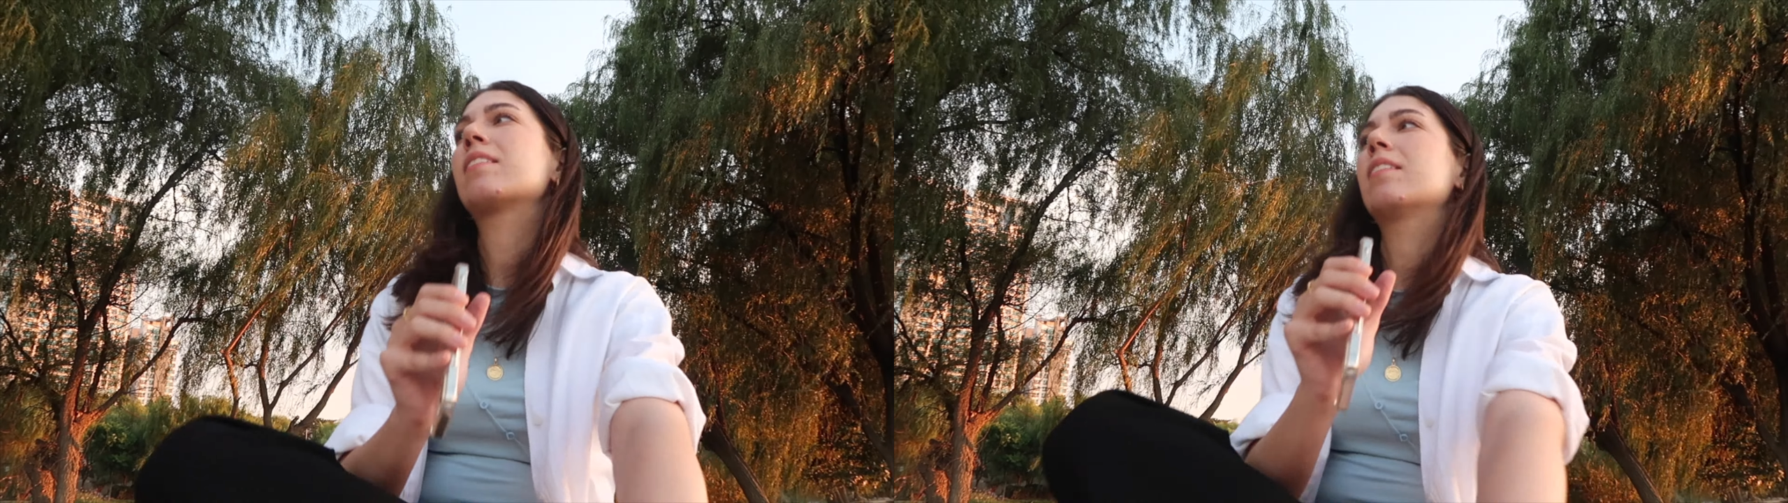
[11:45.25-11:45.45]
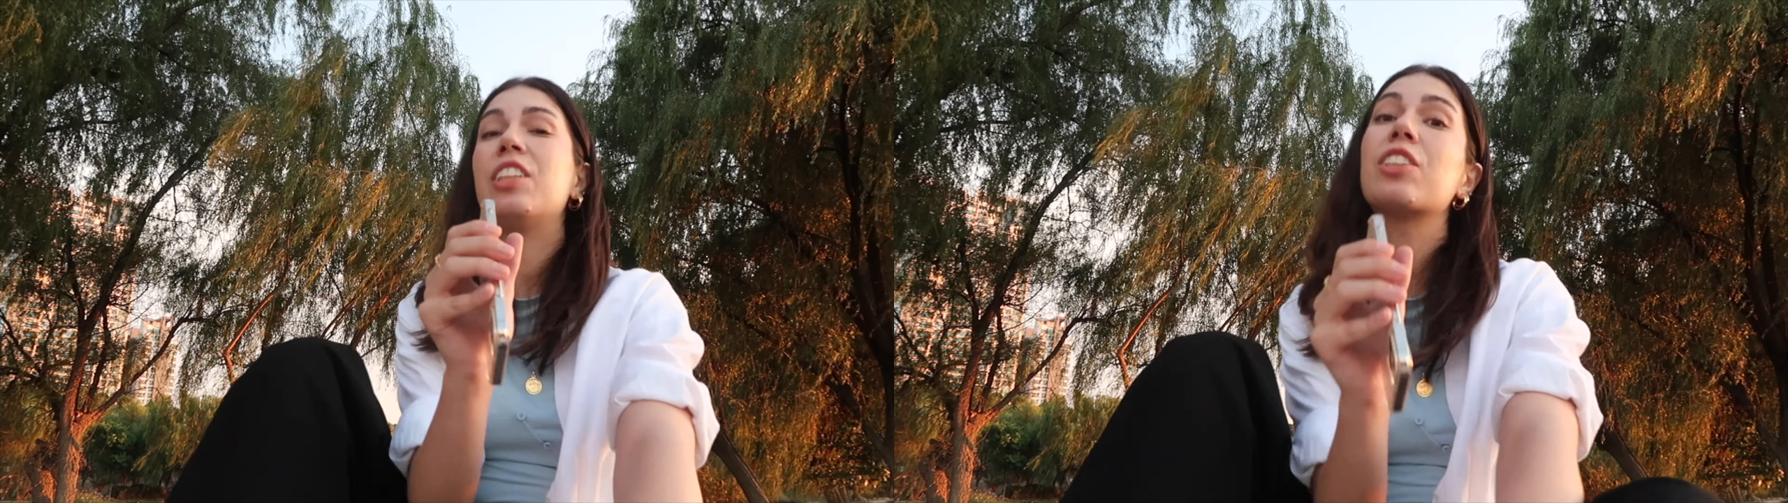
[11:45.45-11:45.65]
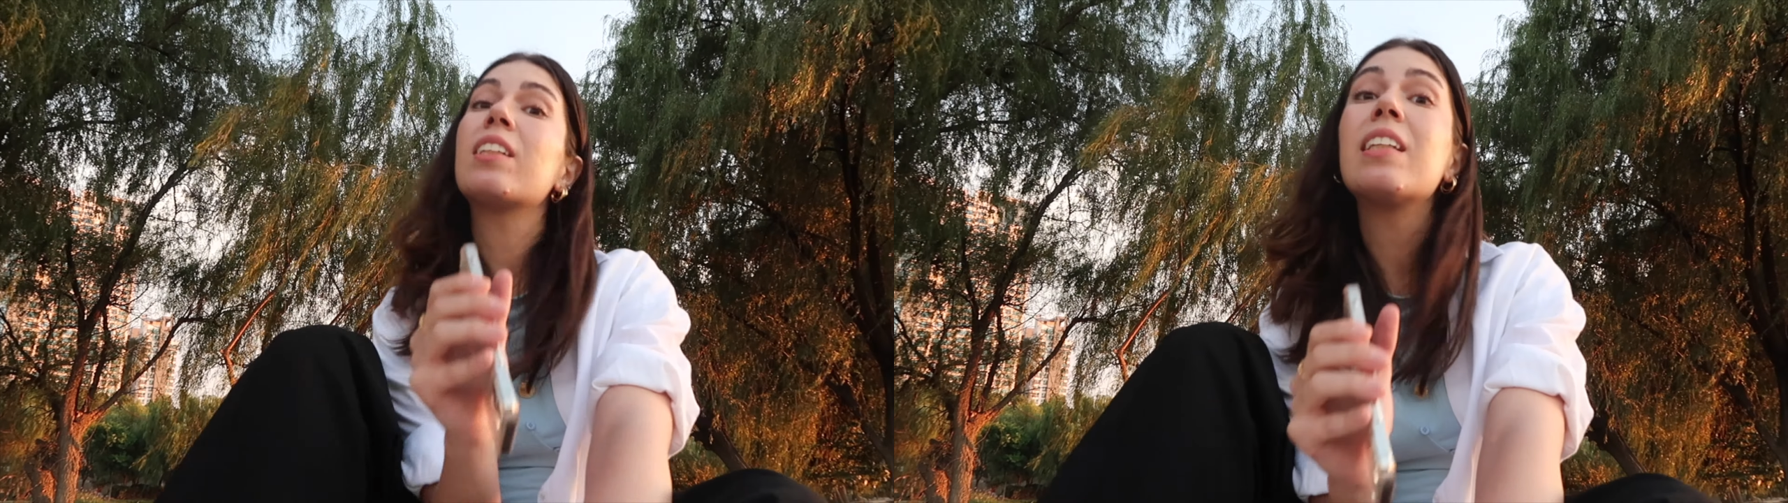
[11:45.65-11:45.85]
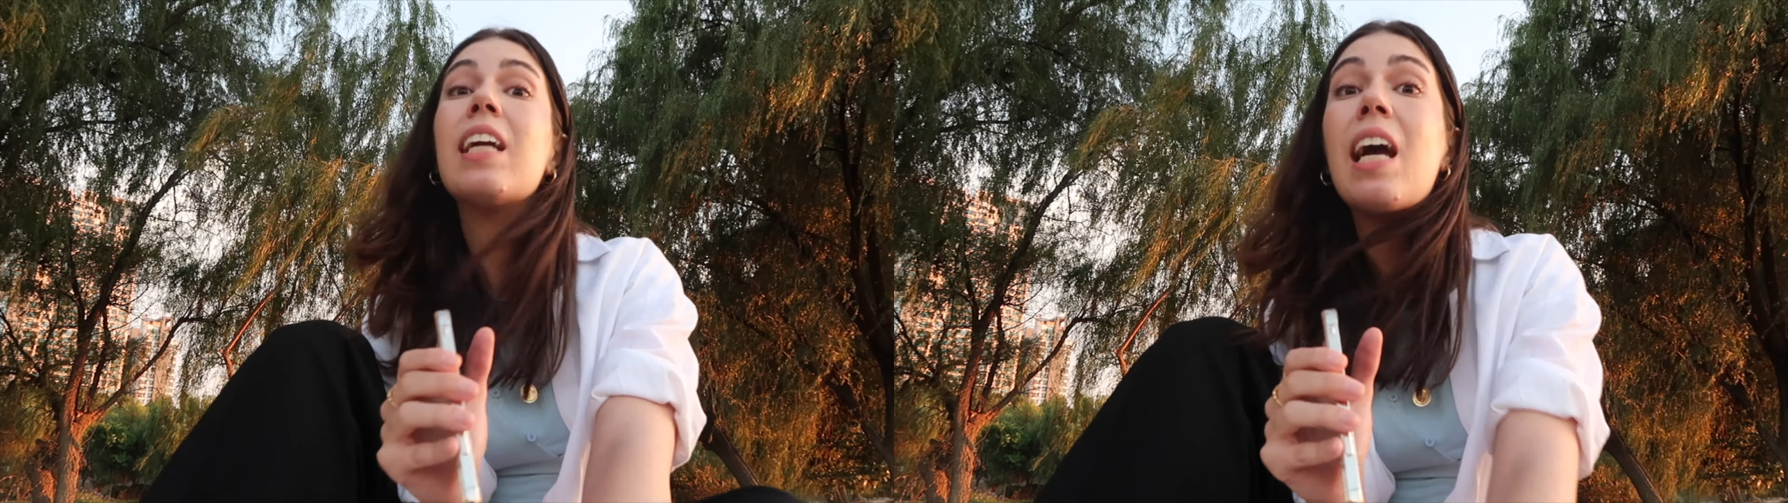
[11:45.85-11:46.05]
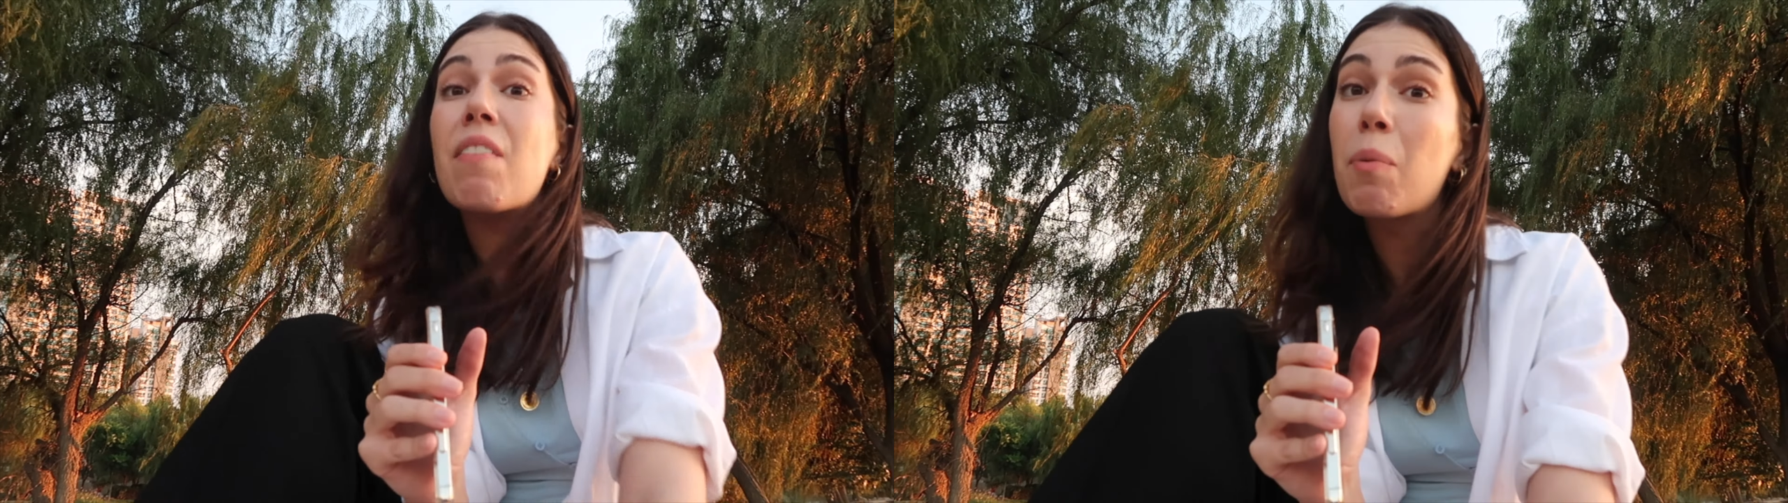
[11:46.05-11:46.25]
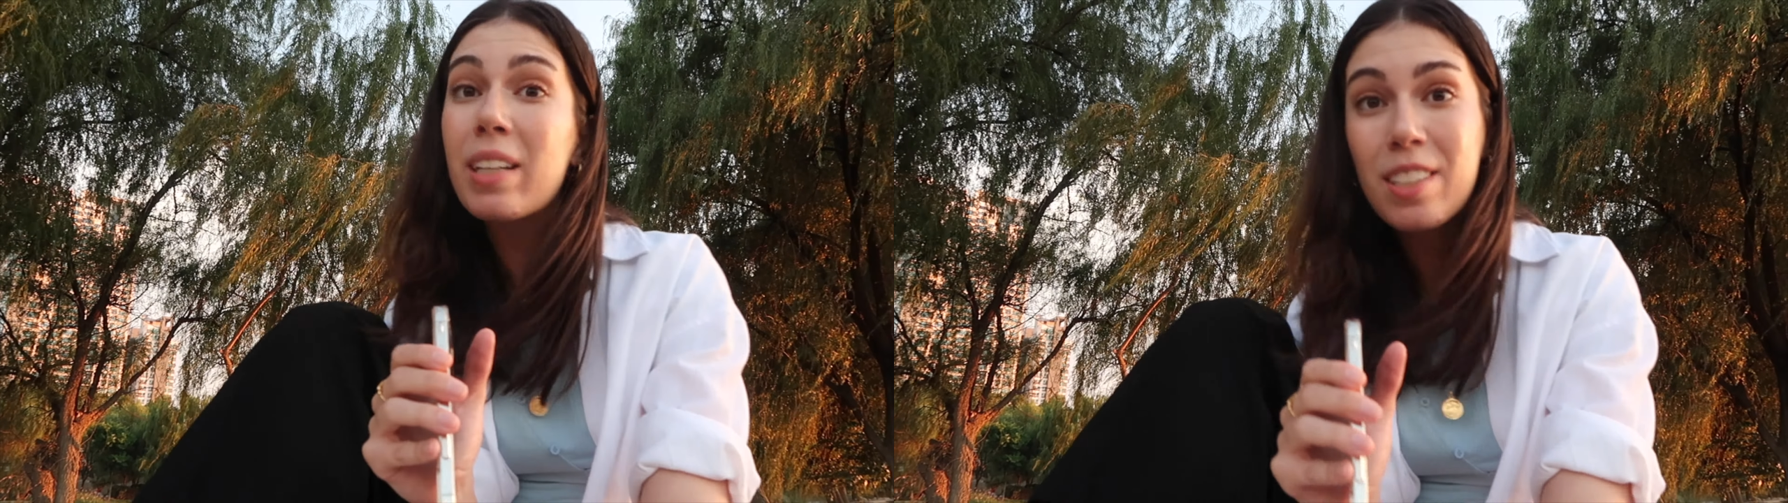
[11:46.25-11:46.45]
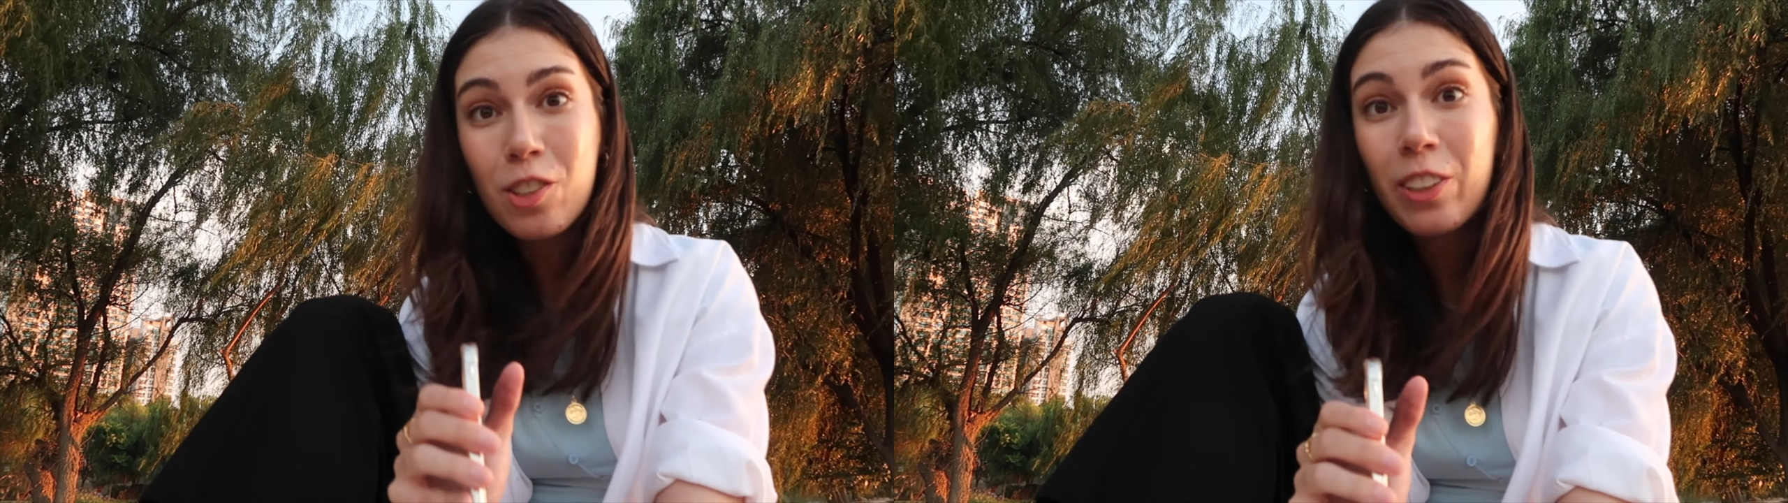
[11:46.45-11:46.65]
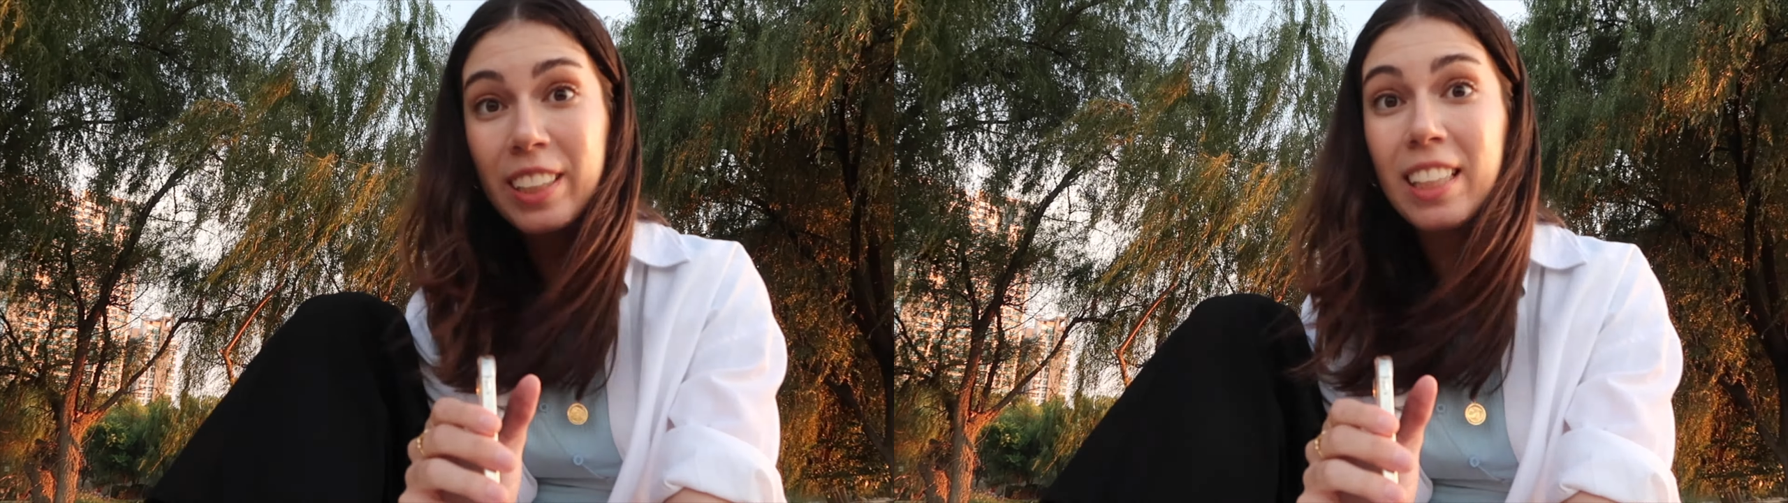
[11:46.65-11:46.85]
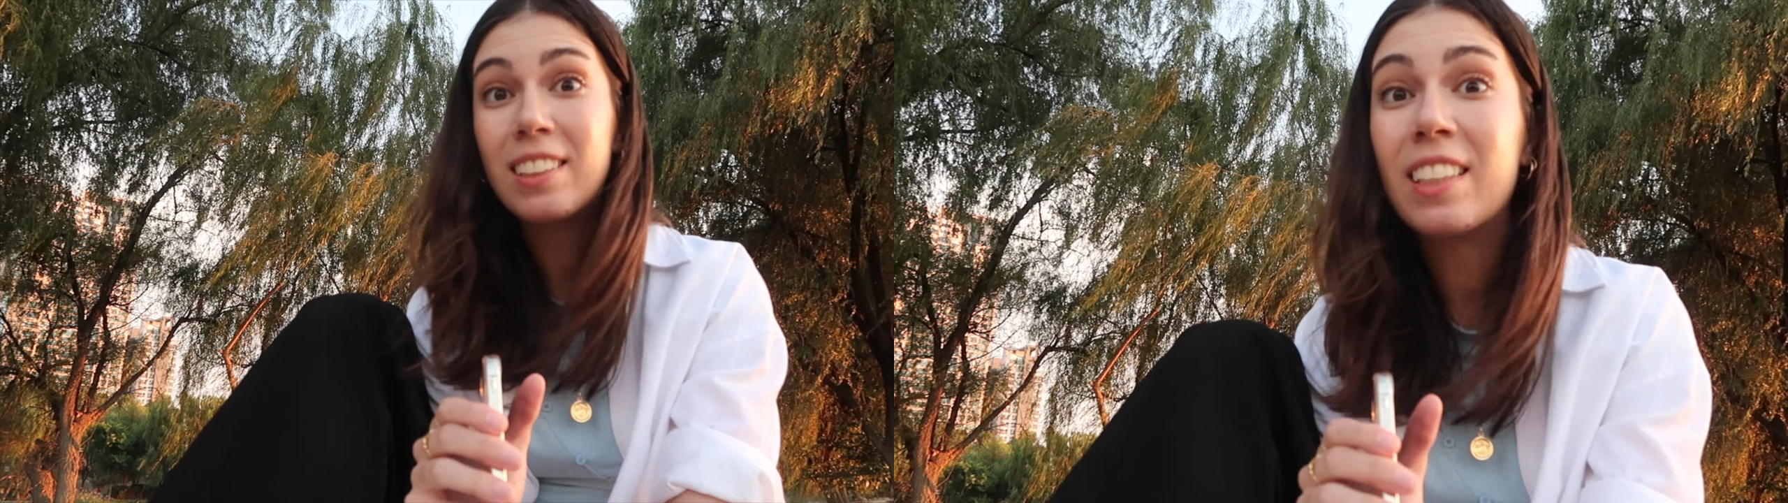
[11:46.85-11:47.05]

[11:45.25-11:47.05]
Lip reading: literally everyone is doing that.